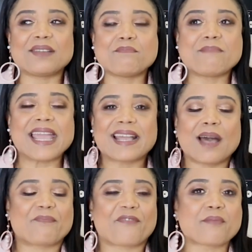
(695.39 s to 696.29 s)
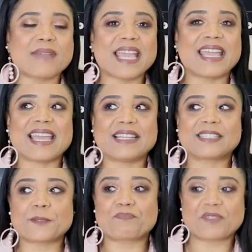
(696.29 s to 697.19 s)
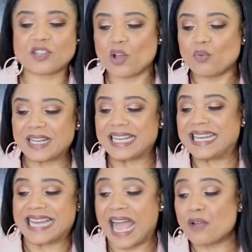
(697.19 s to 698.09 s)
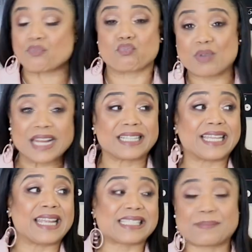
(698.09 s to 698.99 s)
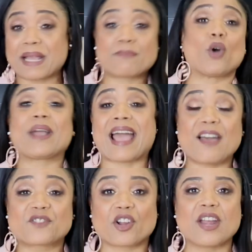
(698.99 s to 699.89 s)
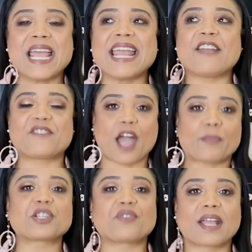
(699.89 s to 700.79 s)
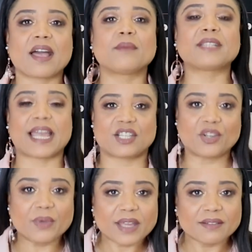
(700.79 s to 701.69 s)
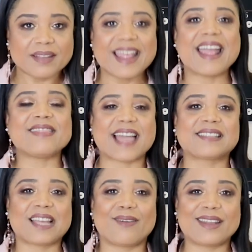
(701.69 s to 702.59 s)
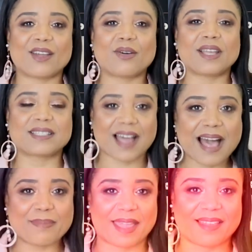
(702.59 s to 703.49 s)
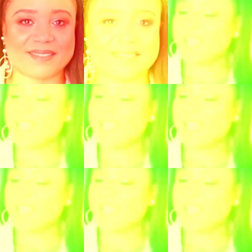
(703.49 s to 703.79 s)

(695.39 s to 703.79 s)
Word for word: makeup for me is, you know, not really something I'm going after. If the opportunity comes, I do it. And that's how I know it's a hobby.